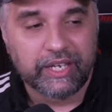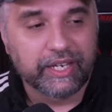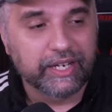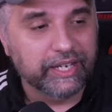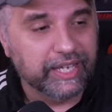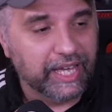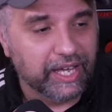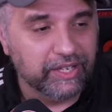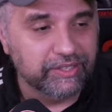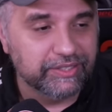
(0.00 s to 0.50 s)

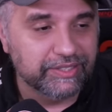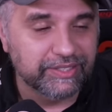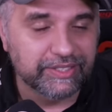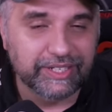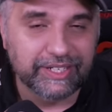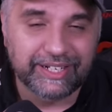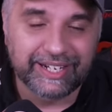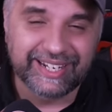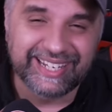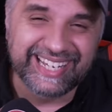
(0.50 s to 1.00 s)
And the
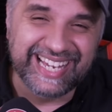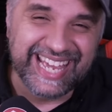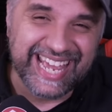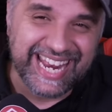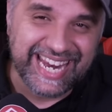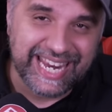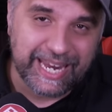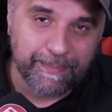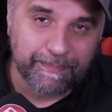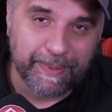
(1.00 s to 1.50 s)
council,
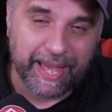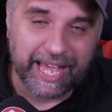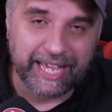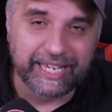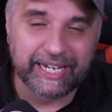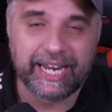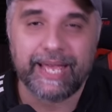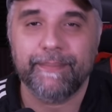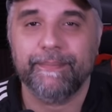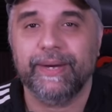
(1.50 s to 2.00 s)
in the
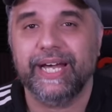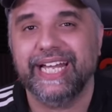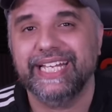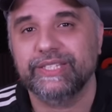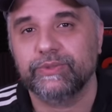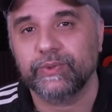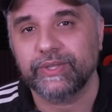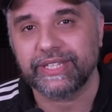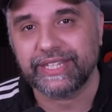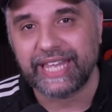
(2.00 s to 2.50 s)
back of their
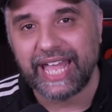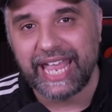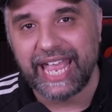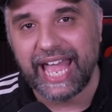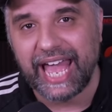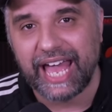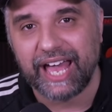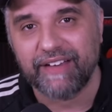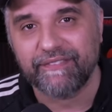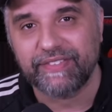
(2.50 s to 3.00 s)
minds, what they
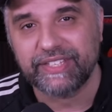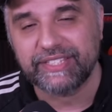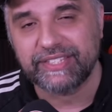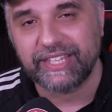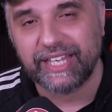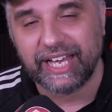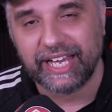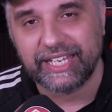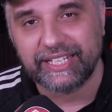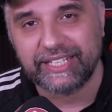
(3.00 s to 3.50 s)
have is
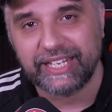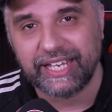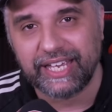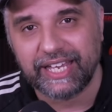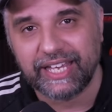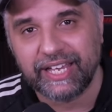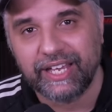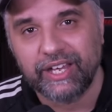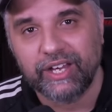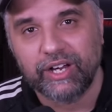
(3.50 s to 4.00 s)
the
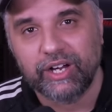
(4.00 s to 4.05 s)
idea